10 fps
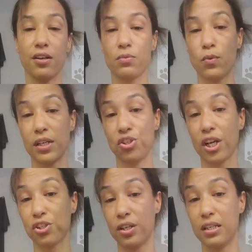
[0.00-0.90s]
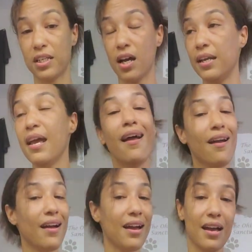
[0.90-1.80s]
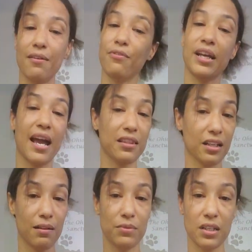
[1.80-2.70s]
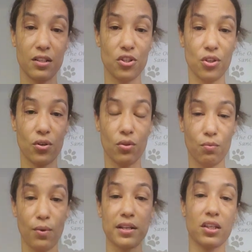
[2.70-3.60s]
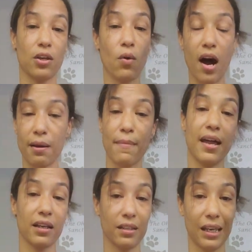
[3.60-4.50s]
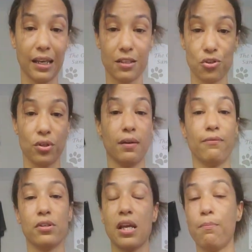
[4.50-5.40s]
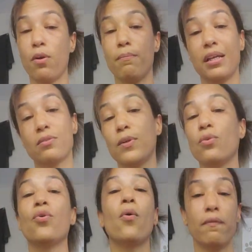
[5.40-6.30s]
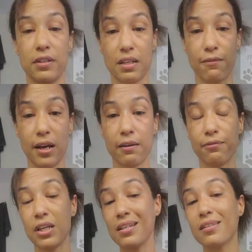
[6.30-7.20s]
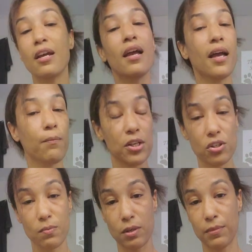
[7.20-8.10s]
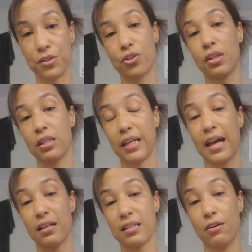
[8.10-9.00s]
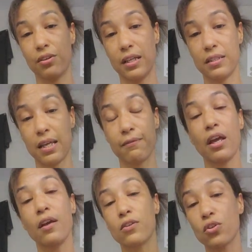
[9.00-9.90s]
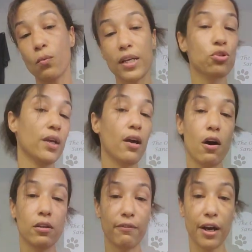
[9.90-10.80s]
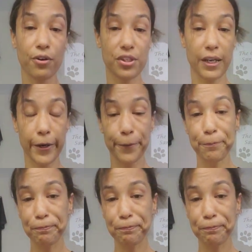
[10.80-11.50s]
It's one injection and done. Every cat that comes into the rescue automatically gets treated for tapeworm because we don't know if it's ever had fleas, and we just want to make sure that the cat is healthy and safe. So we treat all of ours here.